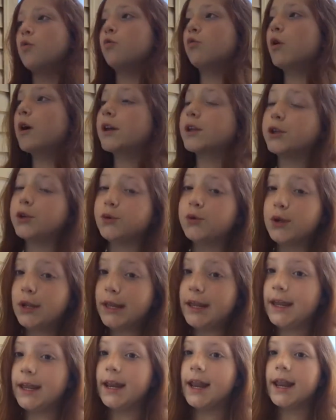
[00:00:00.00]
what you
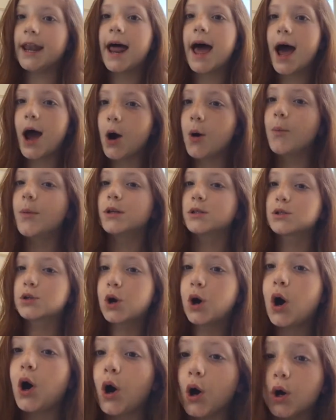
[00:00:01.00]
eat and how much
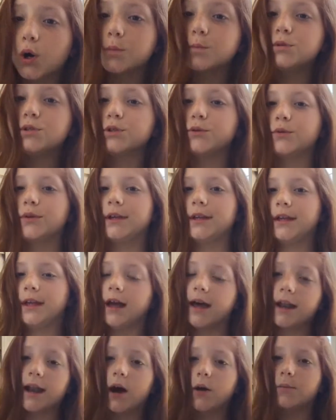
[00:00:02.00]
carbs you eat
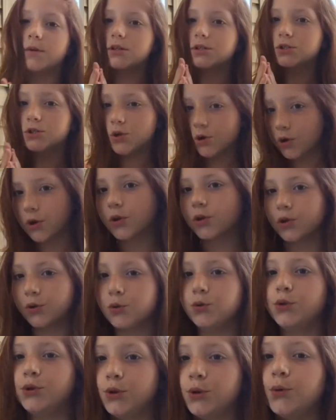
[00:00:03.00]
and how much sugar
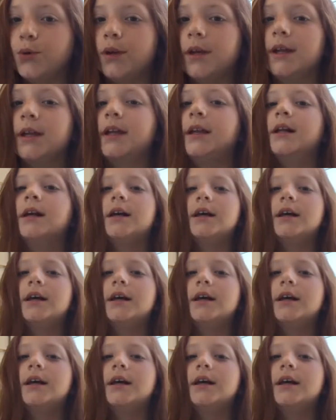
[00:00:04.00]
you do eat.